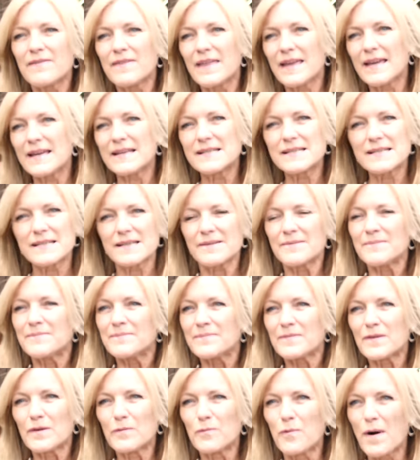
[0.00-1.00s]
there's
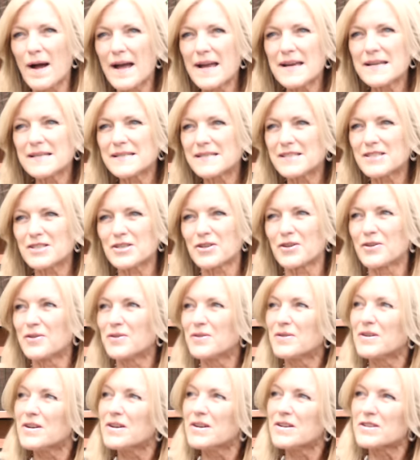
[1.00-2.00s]
ways
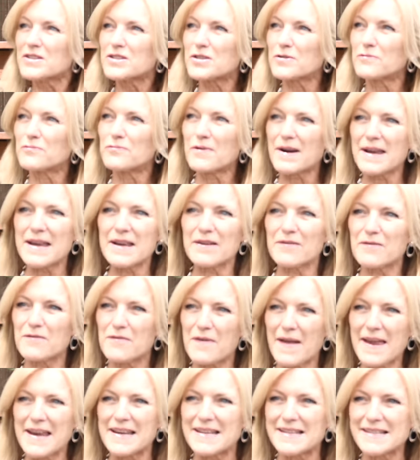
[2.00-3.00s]
to to
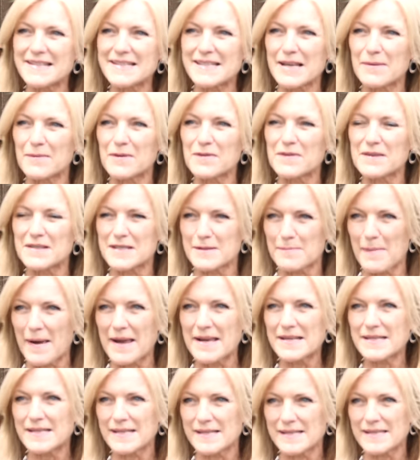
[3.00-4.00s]
reinvent some of the
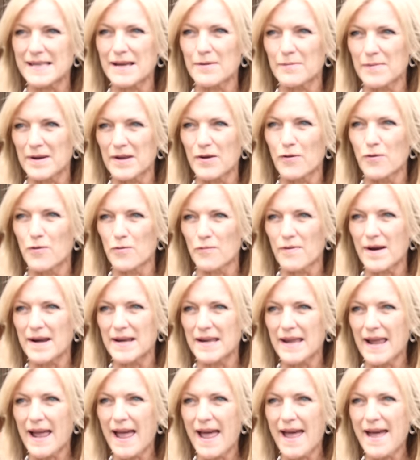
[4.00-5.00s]
spaces that we
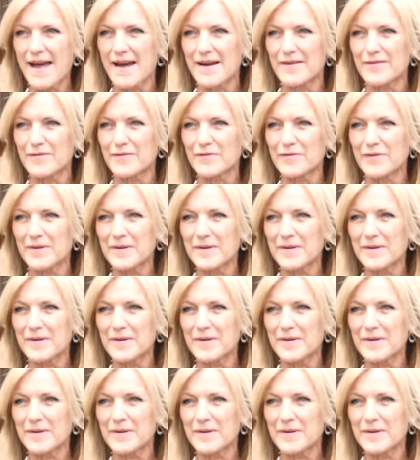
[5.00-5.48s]
already have.